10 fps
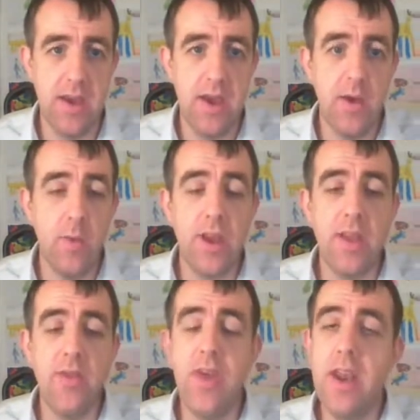What we
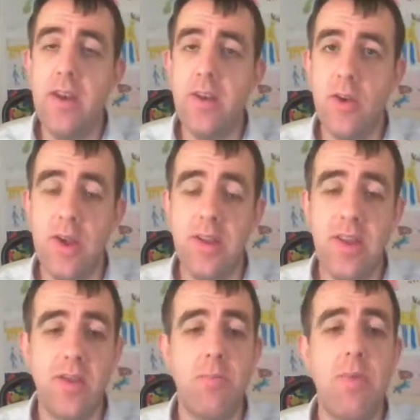can then do is
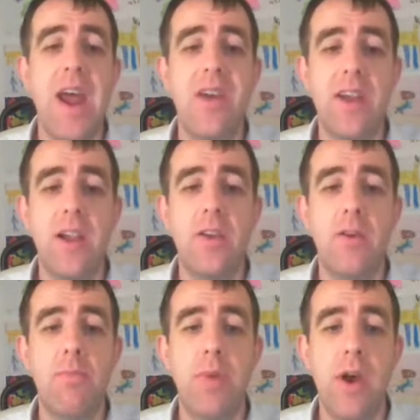add the parallel
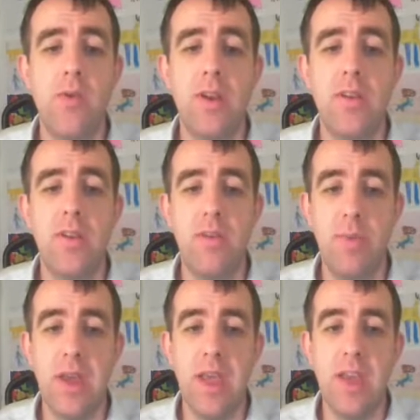component of
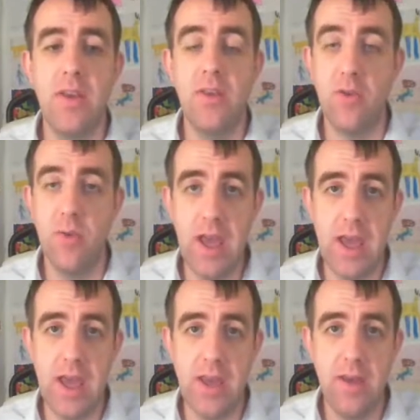B to
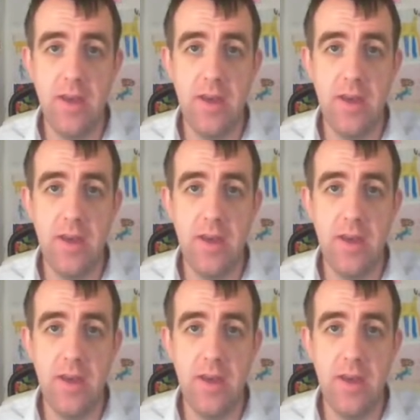A,